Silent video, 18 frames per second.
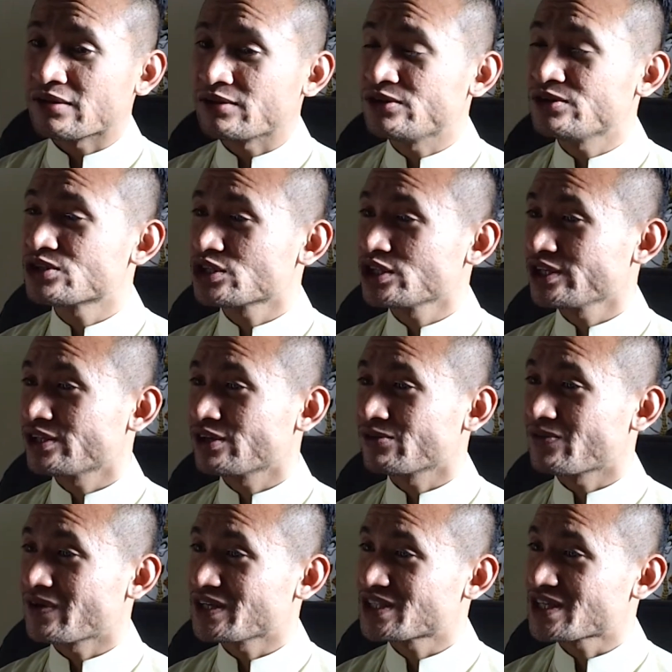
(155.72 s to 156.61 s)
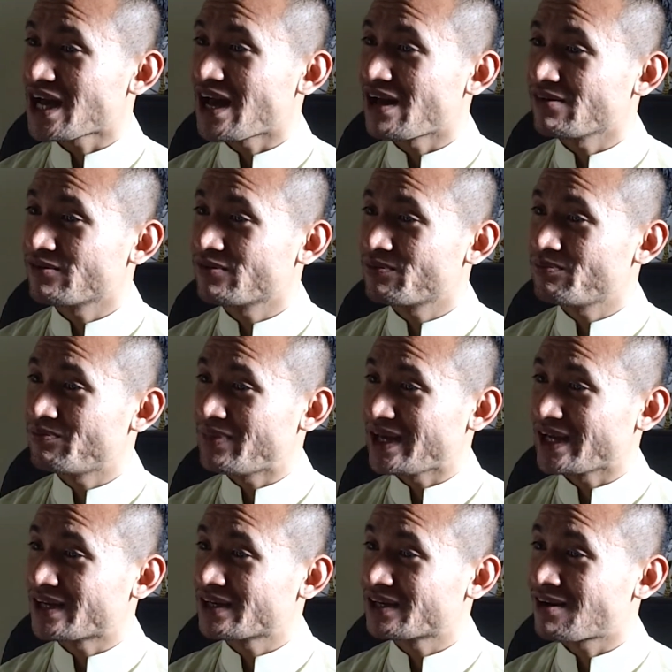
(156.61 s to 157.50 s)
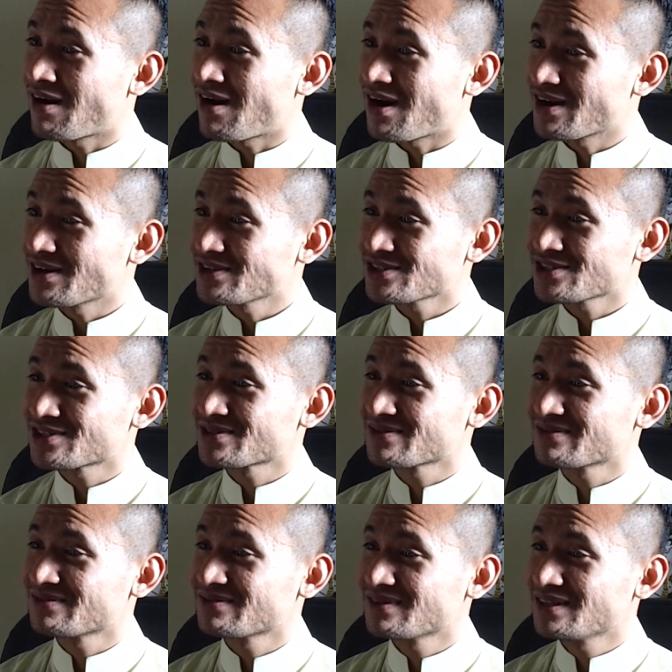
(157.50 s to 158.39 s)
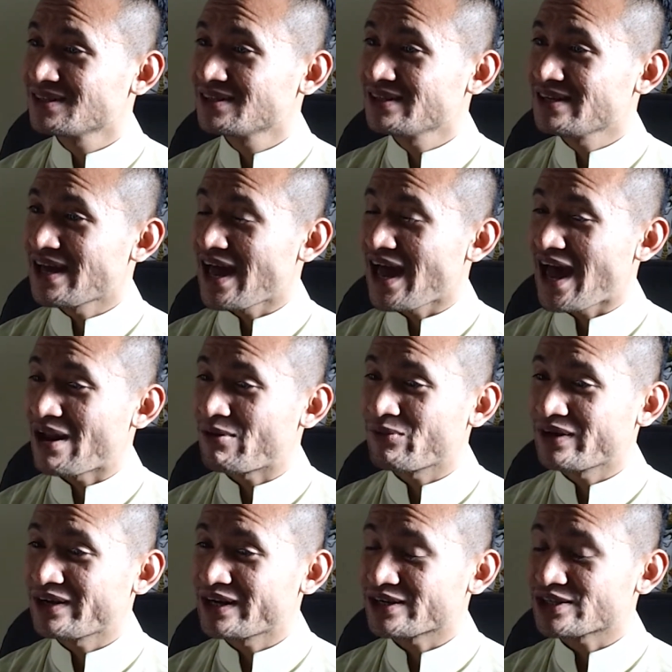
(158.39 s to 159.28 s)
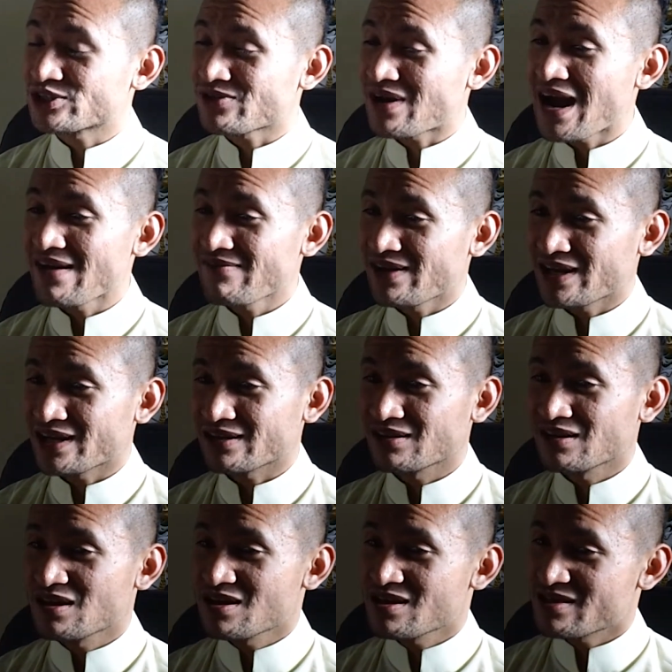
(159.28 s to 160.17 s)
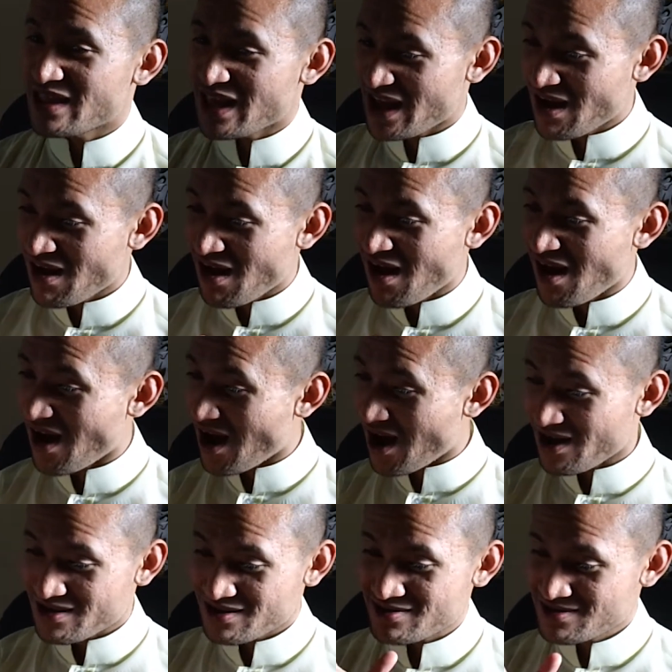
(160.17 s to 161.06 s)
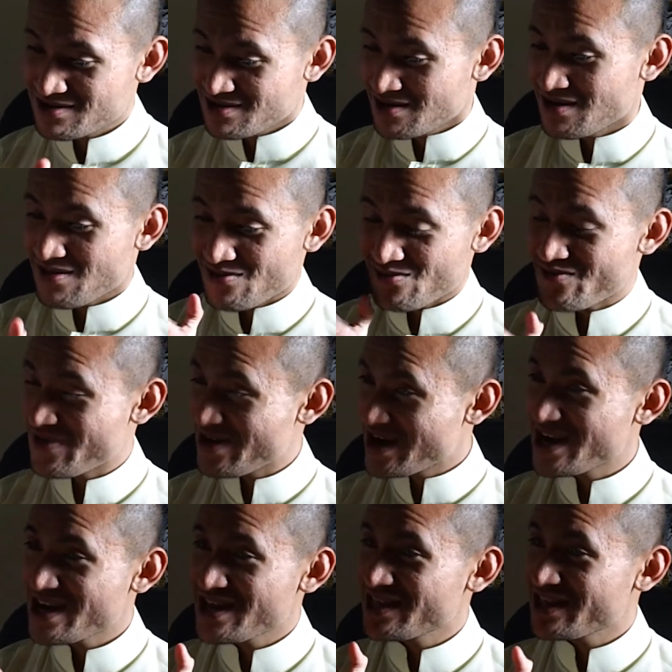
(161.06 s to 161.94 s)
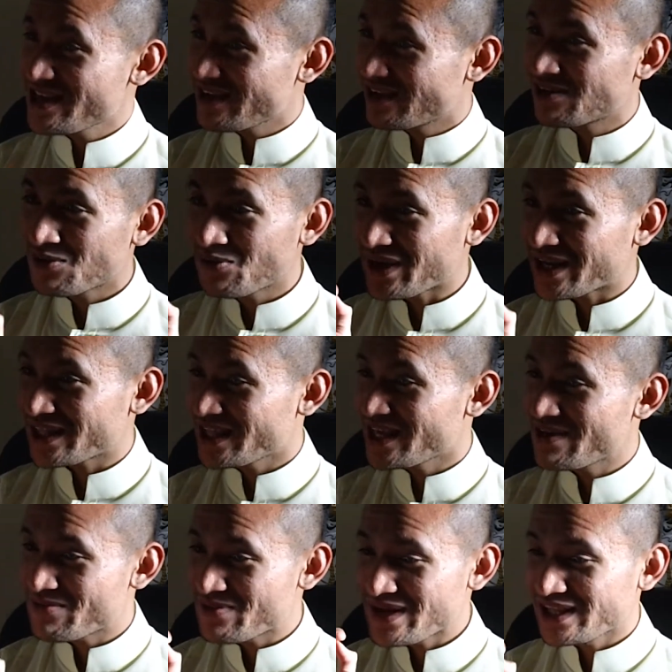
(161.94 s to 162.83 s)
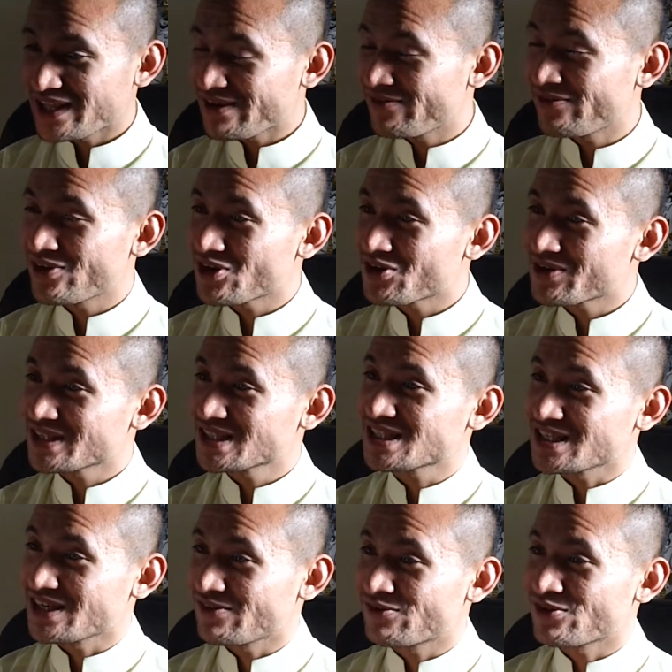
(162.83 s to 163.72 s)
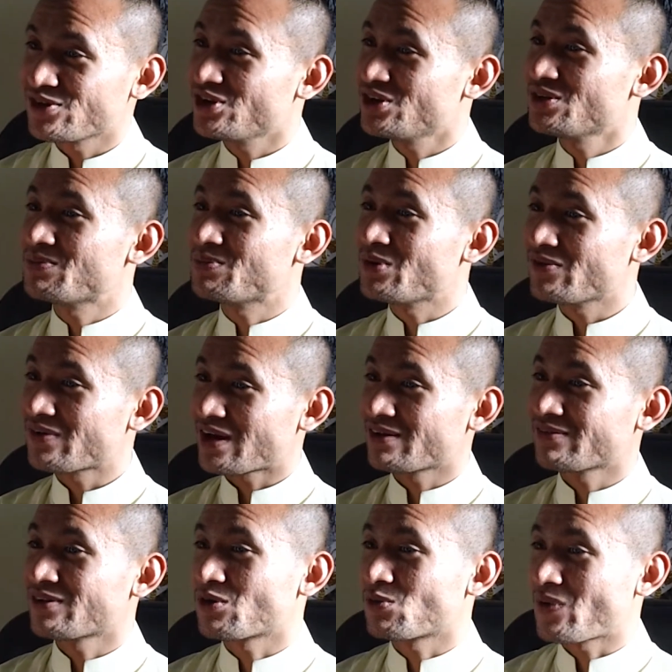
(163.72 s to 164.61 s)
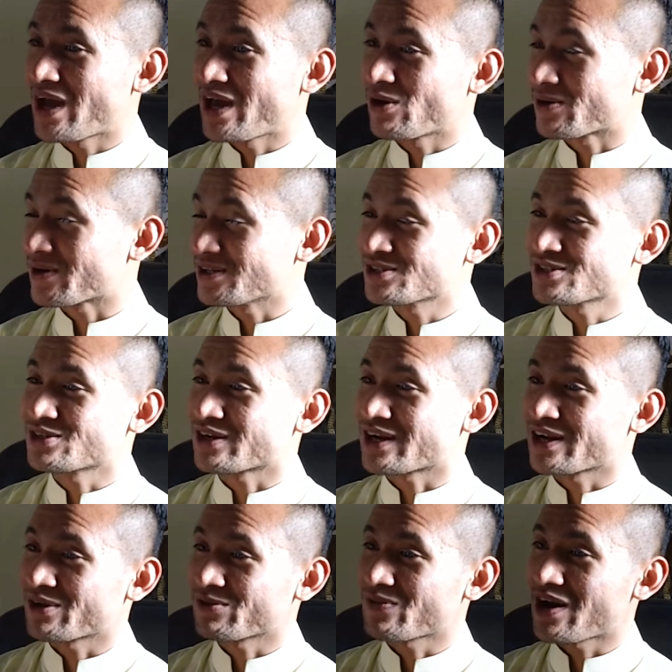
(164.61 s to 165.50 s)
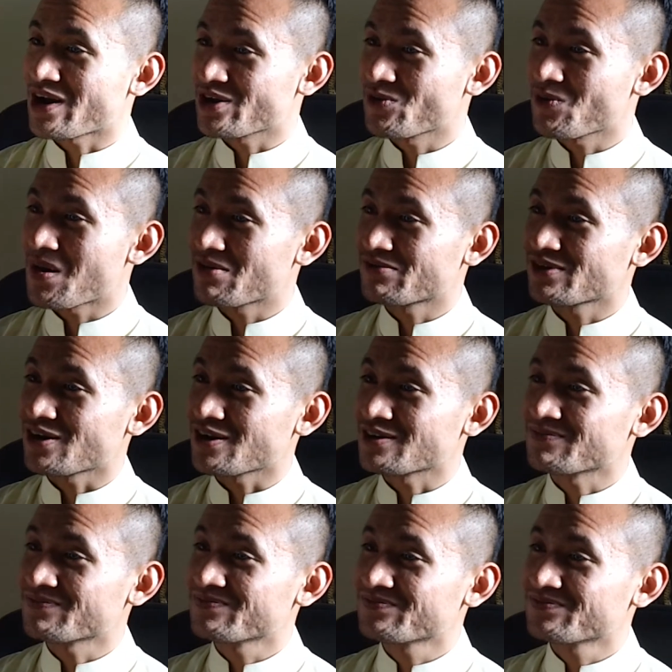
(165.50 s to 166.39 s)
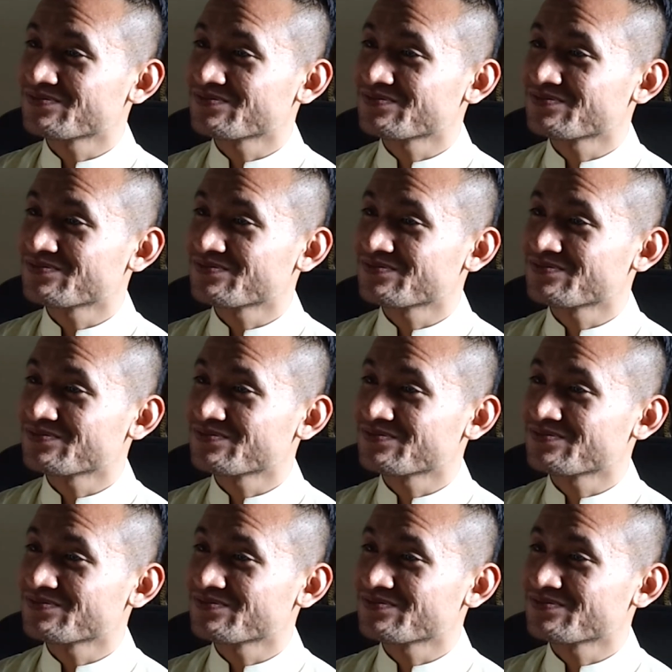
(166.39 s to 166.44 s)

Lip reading: usually the rich have big cars, and when they're driving, they honk really quickly, really furiously for you to move out of their way, or else they're gonna run you over.